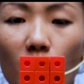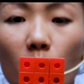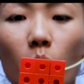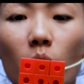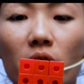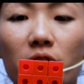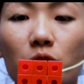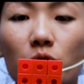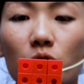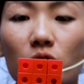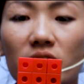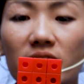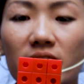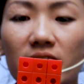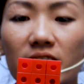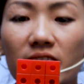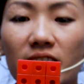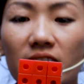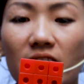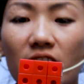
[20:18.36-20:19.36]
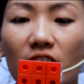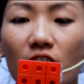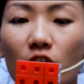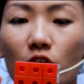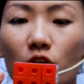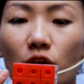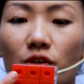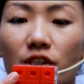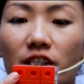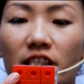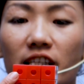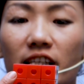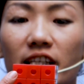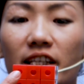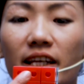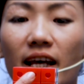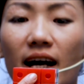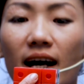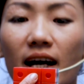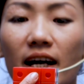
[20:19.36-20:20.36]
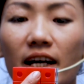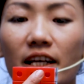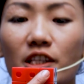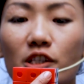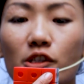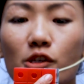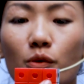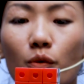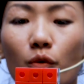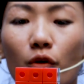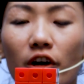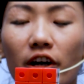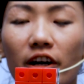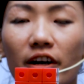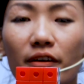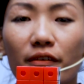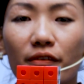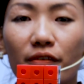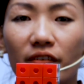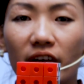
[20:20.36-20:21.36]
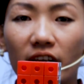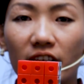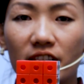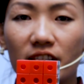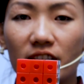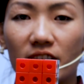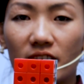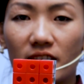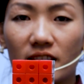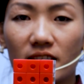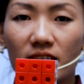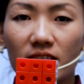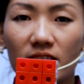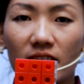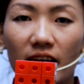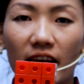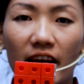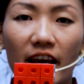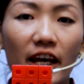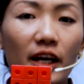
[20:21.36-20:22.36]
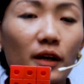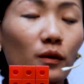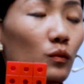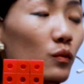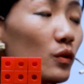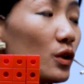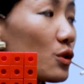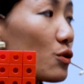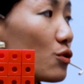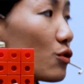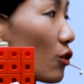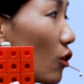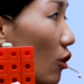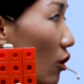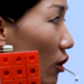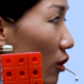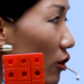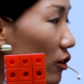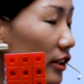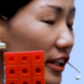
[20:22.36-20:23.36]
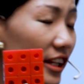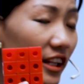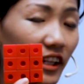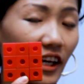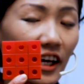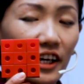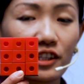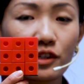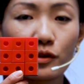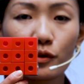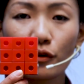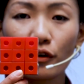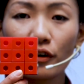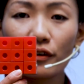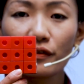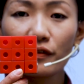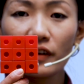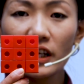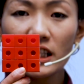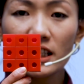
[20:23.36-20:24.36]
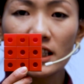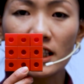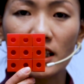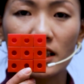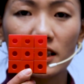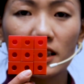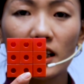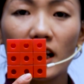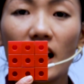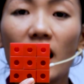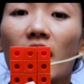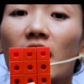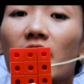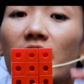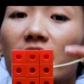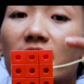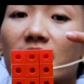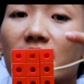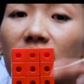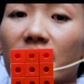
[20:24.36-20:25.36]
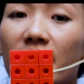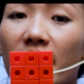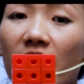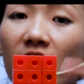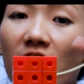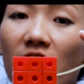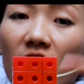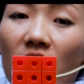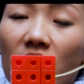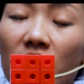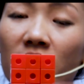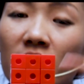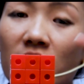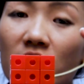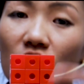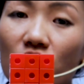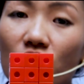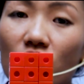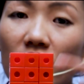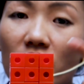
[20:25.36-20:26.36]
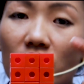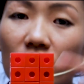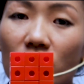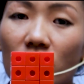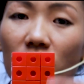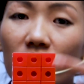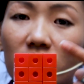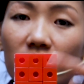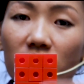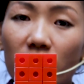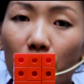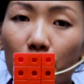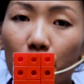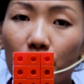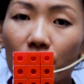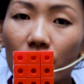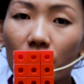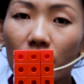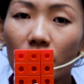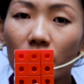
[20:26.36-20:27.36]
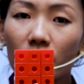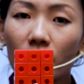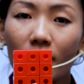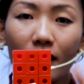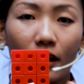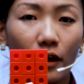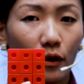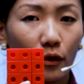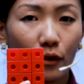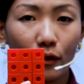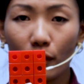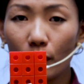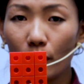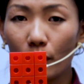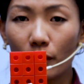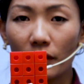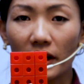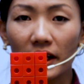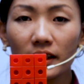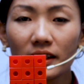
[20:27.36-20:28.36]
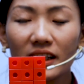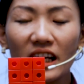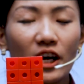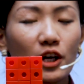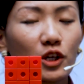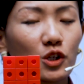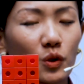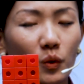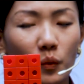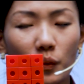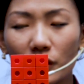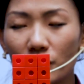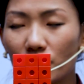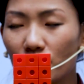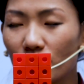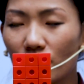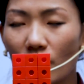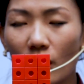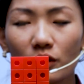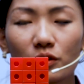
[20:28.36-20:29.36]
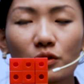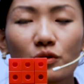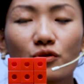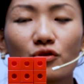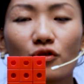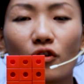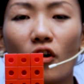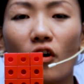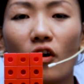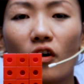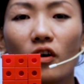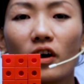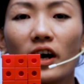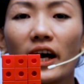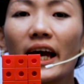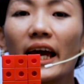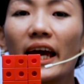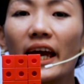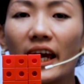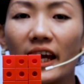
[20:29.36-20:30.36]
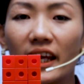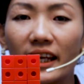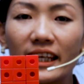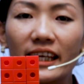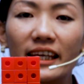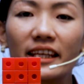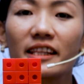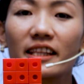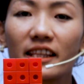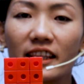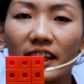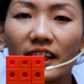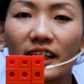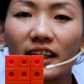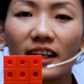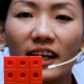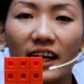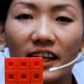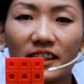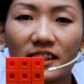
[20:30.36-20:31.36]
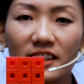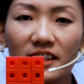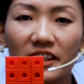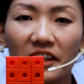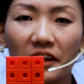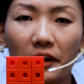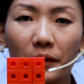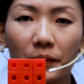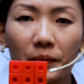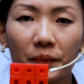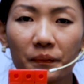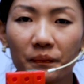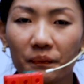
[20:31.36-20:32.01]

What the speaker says: What do you see? You see 9 square faces, and we draw the 9 square faces. Is there any change in depth? No, right? So we do not draw any thick lines there.